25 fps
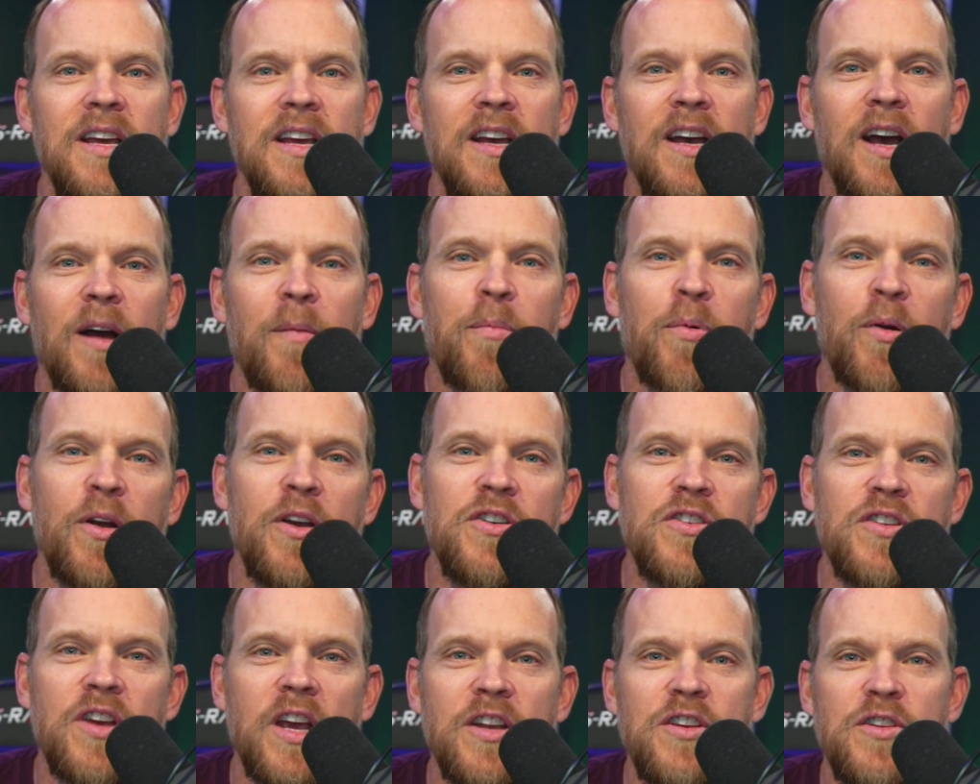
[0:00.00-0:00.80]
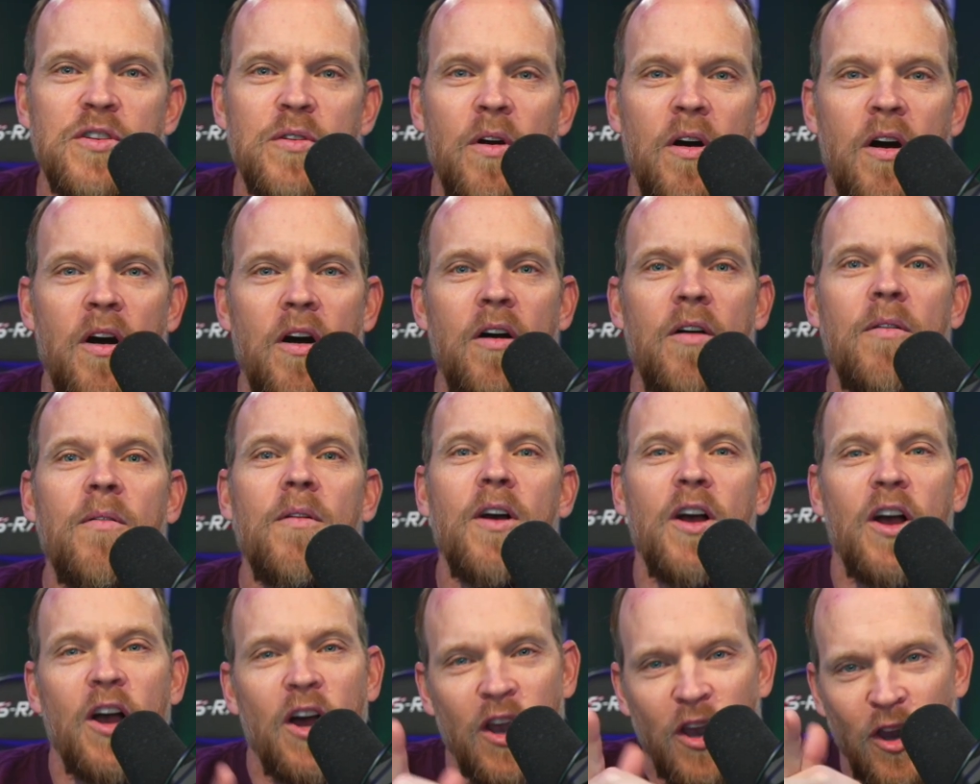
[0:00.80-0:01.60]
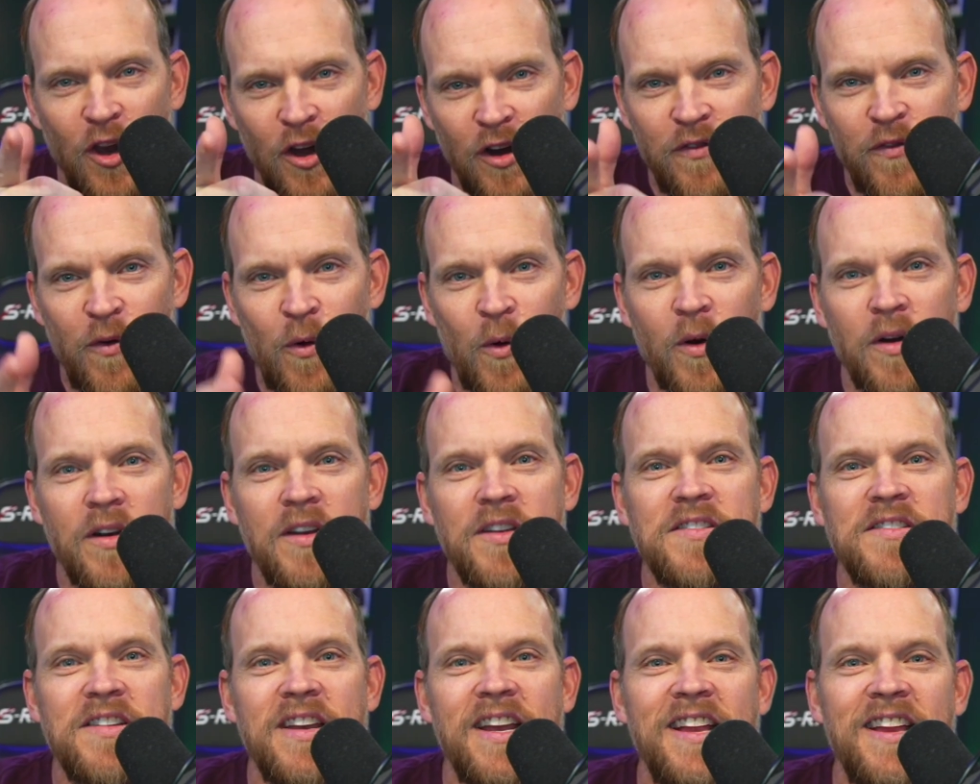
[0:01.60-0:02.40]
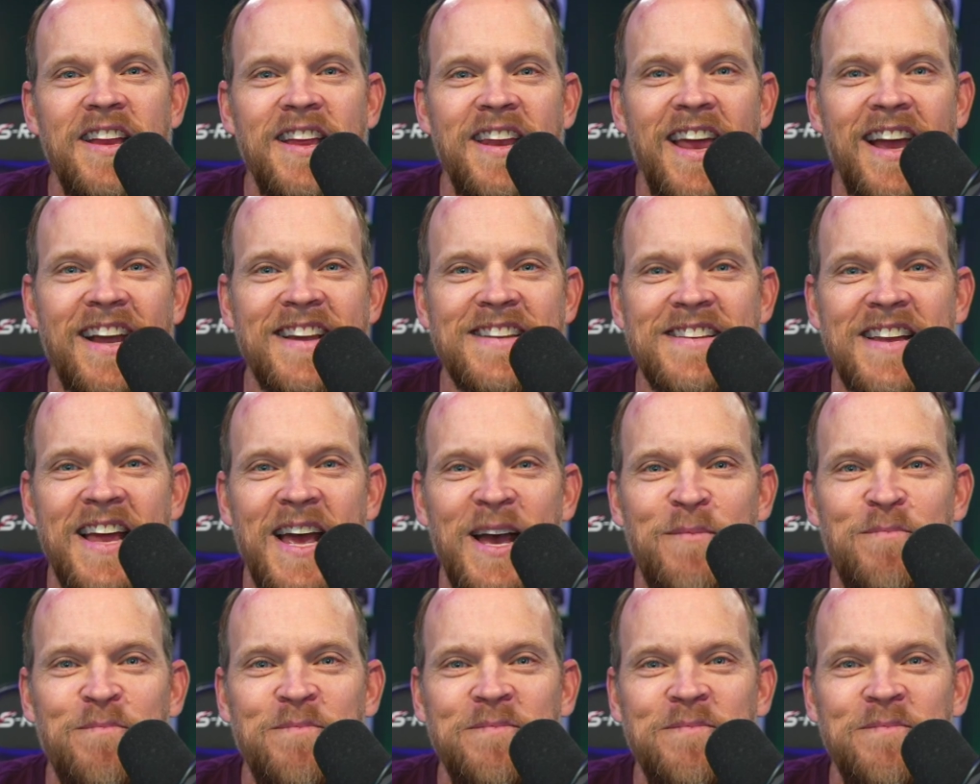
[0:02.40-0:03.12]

Appreciate you all. Look forward to seeing you next time.